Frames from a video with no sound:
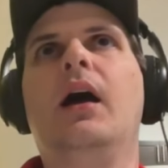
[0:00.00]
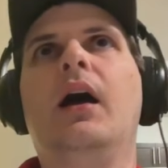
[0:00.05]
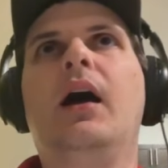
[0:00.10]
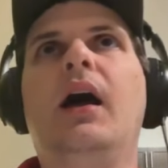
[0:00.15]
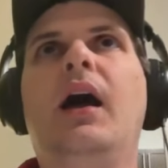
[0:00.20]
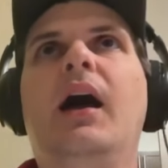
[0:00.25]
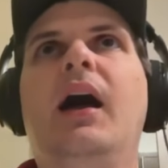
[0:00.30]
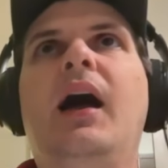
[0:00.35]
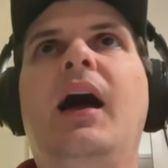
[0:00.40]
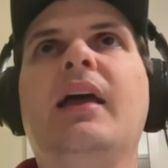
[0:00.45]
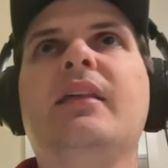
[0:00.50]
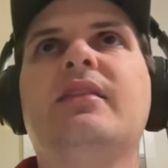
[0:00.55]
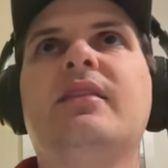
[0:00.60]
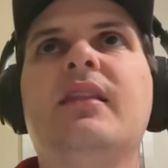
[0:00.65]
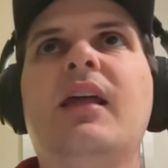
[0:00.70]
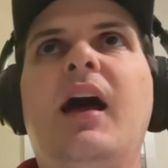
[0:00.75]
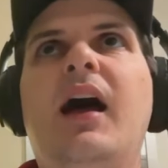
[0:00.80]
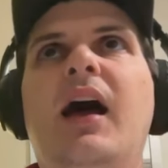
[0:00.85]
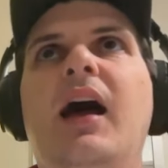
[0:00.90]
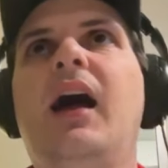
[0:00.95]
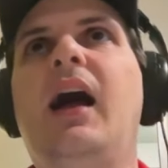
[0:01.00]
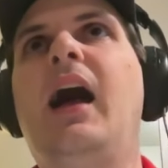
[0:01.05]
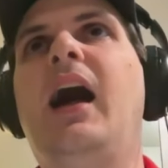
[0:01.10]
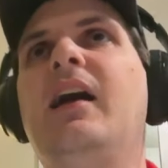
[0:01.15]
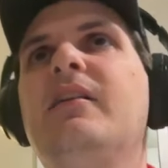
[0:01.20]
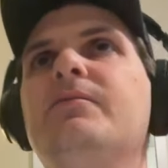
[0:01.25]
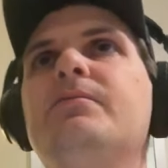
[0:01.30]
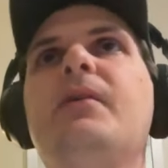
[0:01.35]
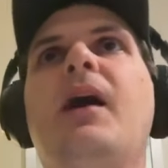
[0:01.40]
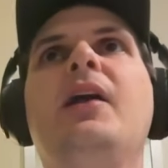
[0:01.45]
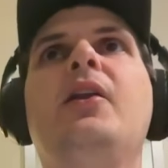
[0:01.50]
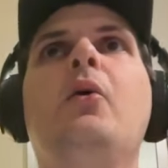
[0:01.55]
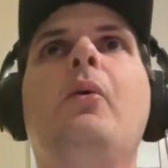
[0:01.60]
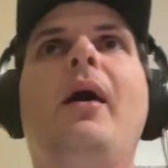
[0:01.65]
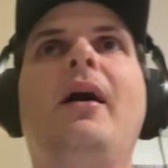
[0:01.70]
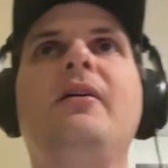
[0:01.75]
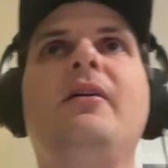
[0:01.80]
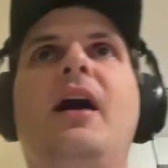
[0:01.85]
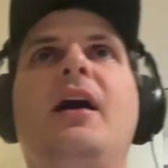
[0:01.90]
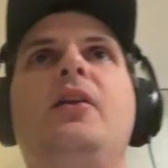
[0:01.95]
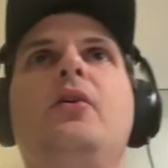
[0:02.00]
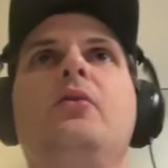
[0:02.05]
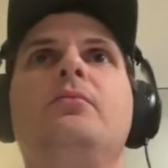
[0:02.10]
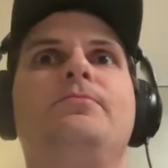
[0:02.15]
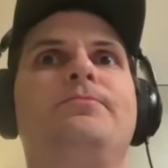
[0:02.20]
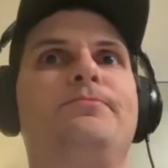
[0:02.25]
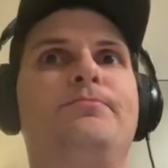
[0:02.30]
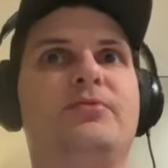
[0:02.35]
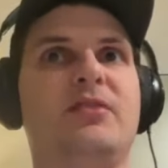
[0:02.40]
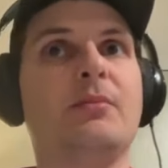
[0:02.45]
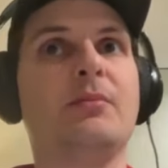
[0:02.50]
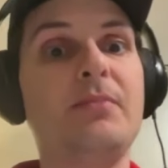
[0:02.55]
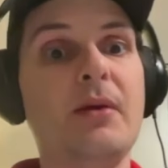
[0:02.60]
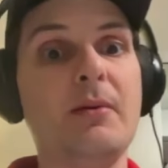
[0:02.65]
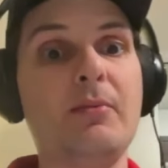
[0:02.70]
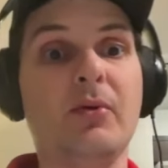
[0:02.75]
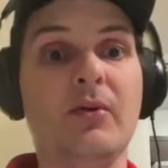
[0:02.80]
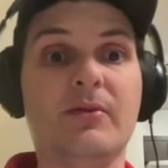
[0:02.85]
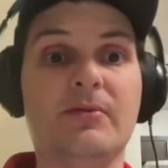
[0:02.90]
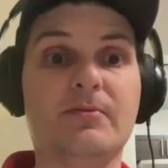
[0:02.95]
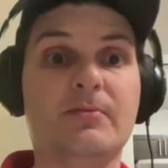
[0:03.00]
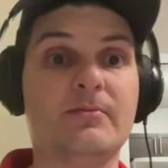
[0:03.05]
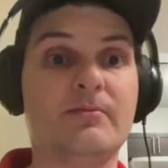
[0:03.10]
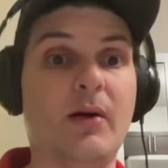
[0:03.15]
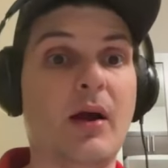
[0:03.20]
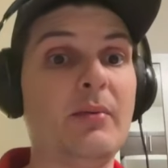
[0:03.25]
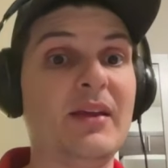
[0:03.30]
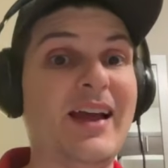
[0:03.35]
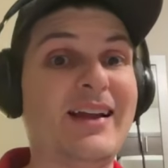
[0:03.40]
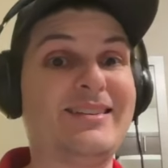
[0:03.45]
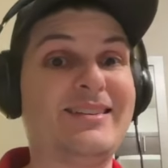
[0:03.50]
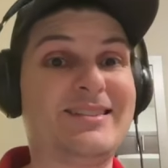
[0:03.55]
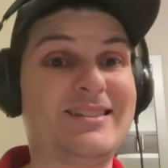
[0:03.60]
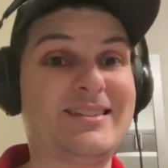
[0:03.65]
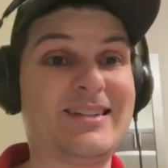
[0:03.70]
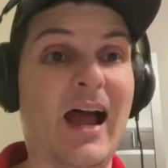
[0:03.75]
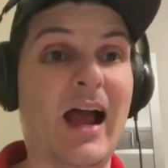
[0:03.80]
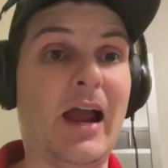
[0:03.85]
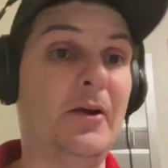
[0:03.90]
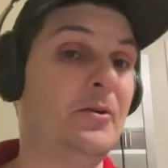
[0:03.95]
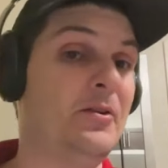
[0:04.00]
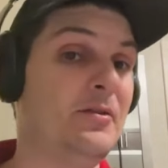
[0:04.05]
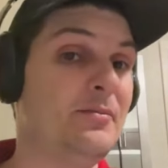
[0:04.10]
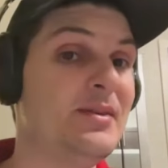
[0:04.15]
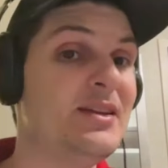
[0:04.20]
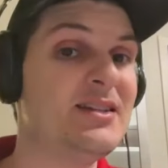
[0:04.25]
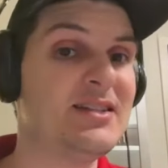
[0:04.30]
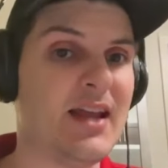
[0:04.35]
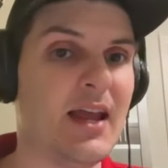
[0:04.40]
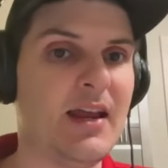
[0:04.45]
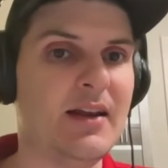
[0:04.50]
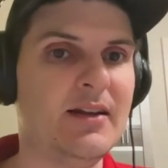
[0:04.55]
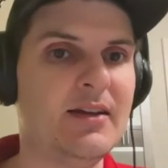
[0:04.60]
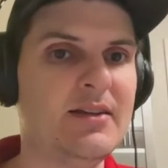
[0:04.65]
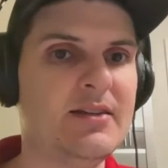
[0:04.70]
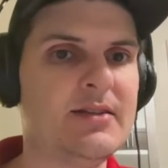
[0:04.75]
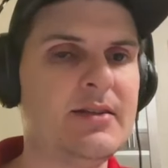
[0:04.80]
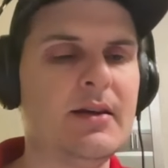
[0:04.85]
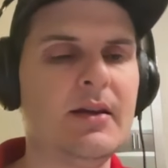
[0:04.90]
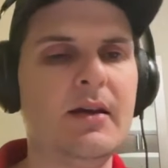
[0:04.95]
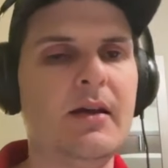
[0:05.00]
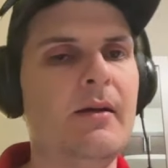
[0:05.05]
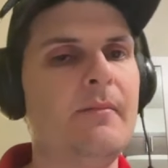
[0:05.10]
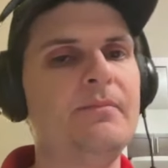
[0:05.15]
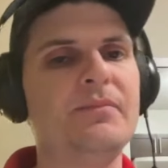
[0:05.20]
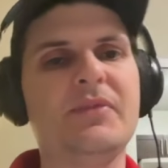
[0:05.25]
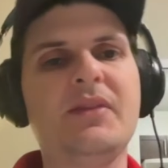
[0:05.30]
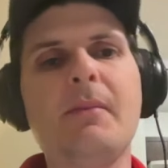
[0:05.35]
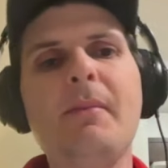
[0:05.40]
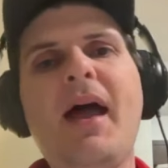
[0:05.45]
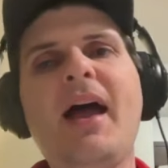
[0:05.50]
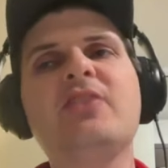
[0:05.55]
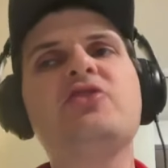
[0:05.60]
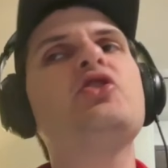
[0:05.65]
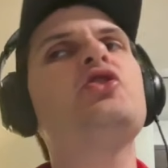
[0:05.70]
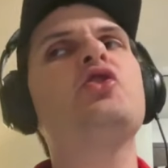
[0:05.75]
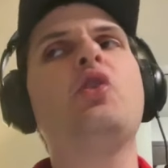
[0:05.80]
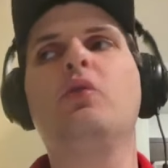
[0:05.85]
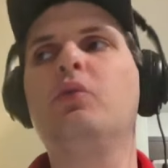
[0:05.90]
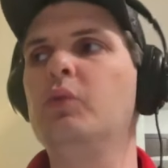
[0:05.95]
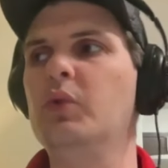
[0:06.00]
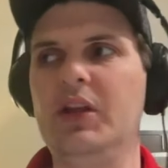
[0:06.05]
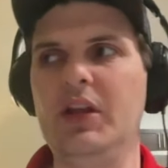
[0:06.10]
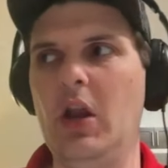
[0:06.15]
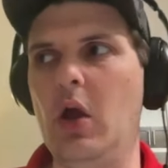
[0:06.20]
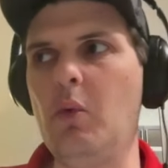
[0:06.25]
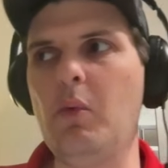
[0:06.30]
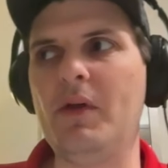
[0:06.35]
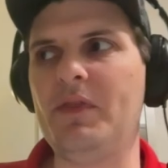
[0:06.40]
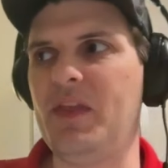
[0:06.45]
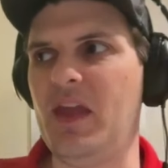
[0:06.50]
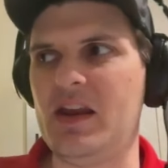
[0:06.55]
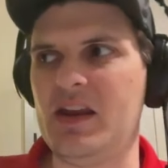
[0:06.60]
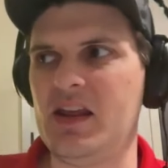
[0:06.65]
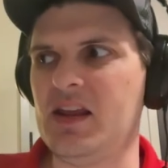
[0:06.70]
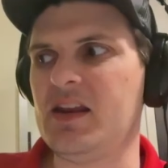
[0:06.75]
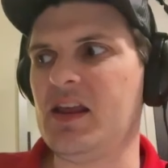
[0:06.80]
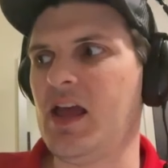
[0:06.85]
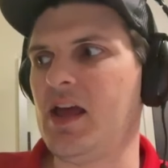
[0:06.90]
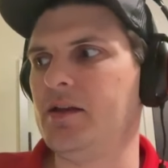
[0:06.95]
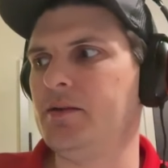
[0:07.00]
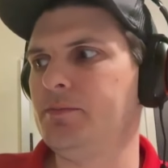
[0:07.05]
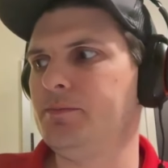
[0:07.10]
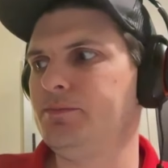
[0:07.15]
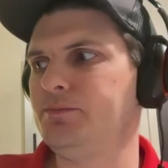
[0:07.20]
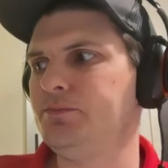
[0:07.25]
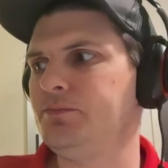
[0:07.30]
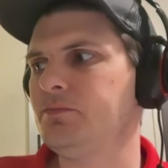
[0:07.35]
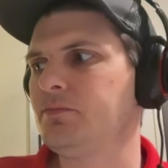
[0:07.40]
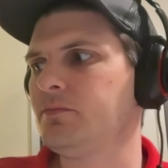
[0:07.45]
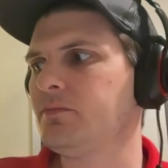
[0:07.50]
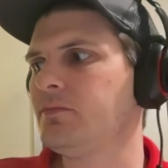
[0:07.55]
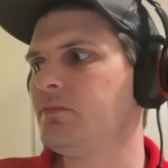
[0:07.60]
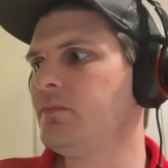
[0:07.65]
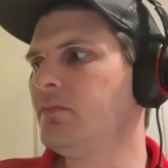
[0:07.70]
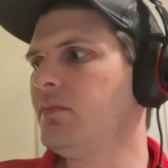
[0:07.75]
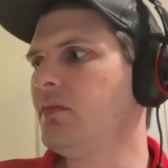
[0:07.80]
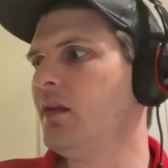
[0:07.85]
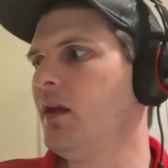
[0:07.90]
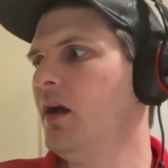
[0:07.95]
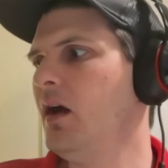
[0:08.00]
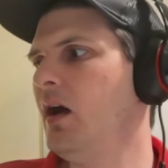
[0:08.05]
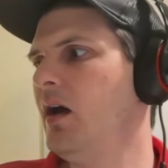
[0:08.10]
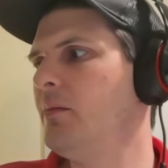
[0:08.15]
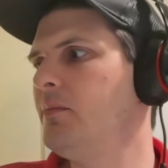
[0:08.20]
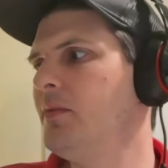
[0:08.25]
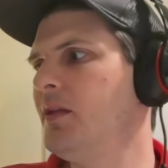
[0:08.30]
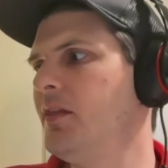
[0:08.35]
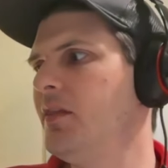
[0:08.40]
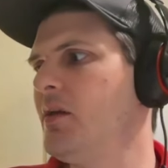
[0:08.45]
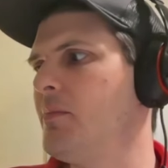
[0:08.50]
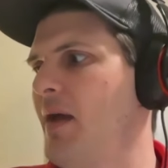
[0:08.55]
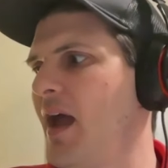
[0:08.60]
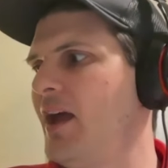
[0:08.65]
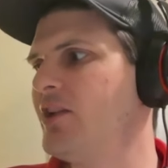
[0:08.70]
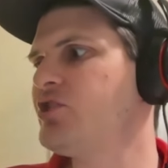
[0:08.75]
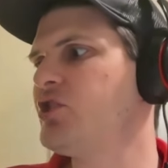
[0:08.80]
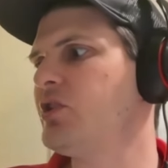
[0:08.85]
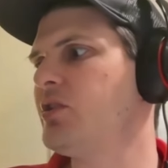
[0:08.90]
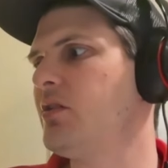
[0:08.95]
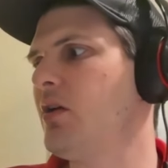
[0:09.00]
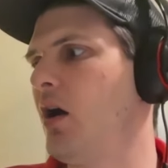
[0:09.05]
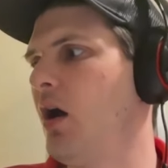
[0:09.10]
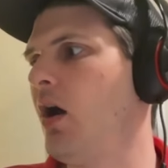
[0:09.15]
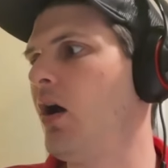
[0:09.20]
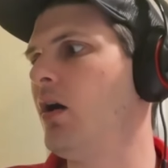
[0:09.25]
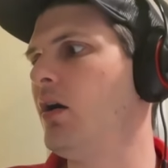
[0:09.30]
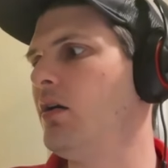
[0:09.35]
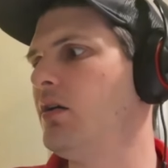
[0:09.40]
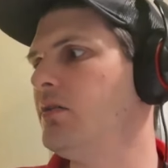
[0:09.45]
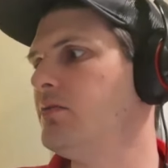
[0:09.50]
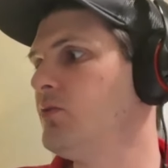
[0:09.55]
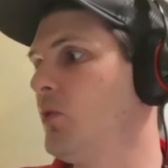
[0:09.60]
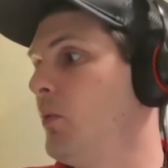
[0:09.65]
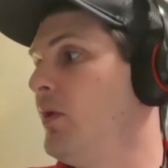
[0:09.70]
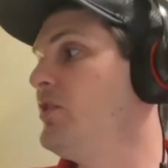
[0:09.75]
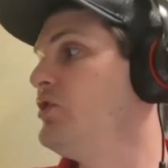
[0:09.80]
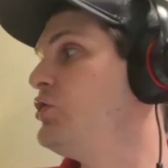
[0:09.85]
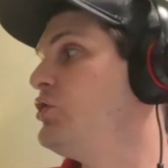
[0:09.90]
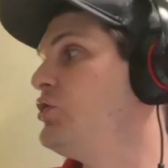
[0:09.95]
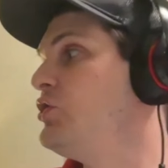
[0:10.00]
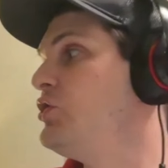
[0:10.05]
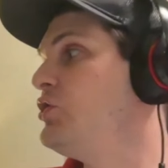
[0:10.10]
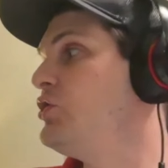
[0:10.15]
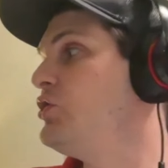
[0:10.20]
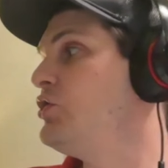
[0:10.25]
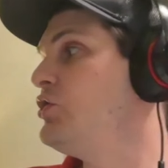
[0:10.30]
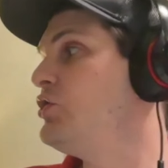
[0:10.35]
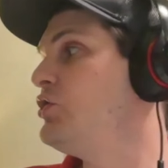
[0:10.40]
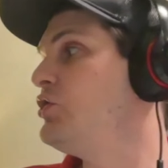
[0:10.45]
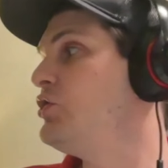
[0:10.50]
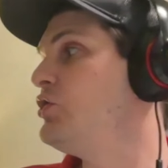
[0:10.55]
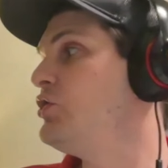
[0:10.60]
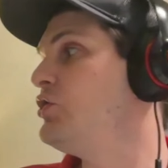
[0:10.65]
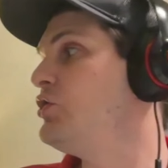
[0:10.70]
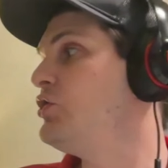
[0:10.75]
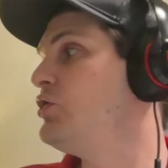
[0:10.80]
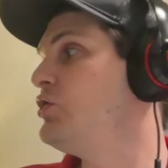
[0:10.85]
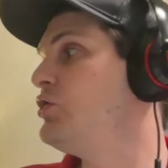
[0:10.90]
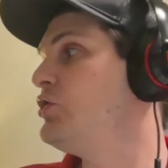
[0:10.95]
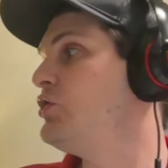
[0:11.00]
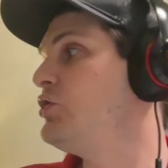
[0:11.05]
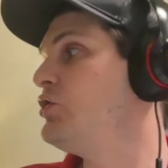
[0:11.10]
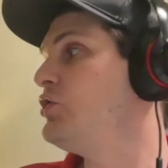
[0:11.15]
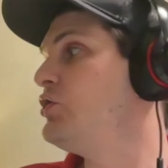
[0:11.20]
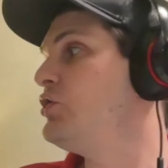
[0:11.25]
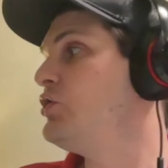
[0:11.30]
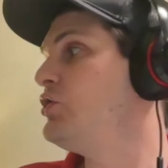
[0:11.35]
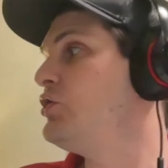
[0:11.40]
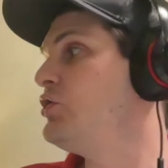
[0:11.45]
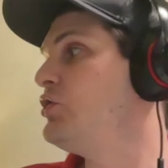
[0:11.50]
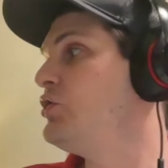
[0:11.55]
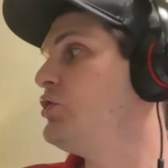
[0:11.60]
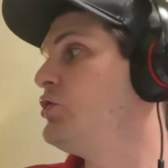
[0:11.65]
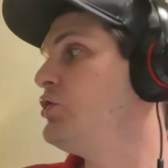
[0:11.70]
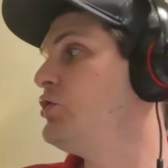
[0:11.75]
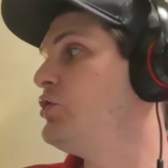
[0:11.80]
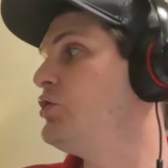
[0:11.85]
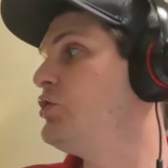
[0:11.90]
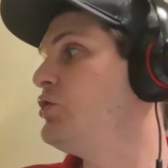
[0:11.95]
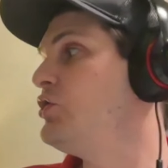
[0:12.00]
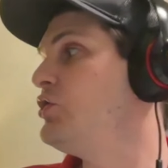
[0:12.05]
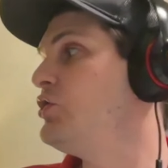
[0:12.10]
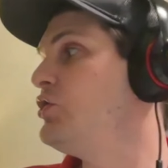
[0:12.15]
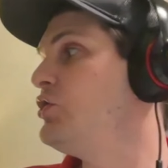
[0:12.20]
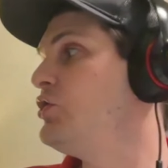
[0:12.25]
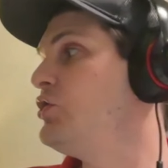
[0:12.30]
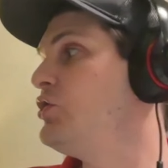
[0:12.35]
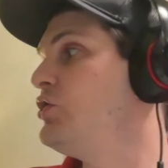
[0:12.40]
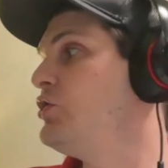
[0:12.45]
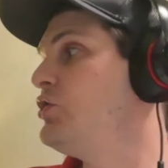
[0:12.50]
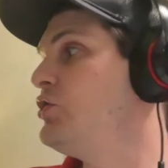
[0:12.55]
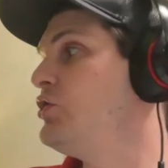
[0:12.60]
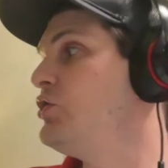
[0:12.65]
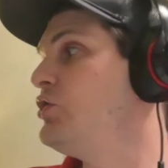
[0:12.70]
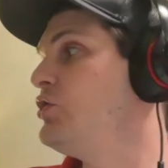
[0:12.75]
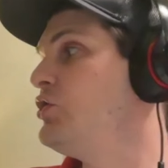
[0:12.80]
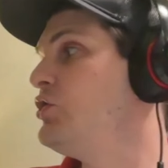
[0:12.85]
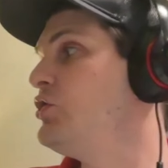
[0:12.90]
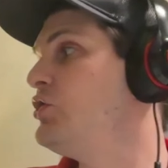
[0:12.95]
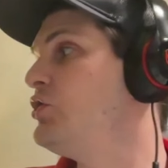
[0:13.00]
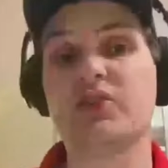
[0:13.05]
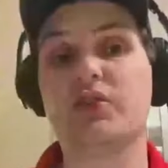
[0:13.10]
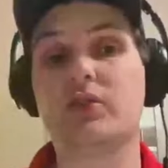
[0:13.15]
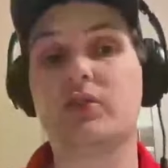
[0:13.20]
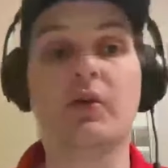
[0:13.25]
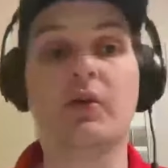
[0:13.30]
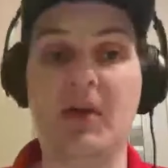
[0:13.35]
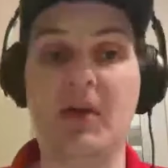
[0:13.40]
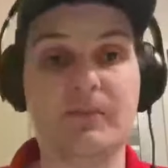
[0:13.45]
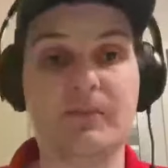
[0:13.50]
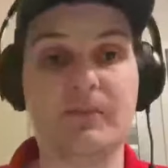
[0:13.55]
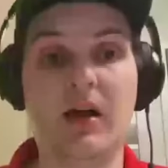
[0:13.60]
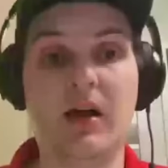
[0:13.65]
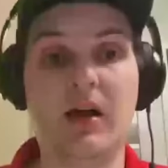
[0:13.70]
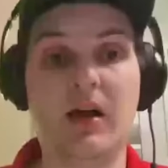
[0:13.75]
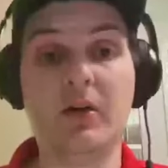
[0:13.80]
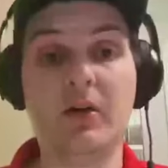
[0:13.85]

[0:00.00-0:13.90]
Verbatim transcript: I, I, I know, I, I know some people have probably gotten tired of me saying this. The Magic don't really know what they need yet. Um, the Magic are going to learn this roster during the playoffs.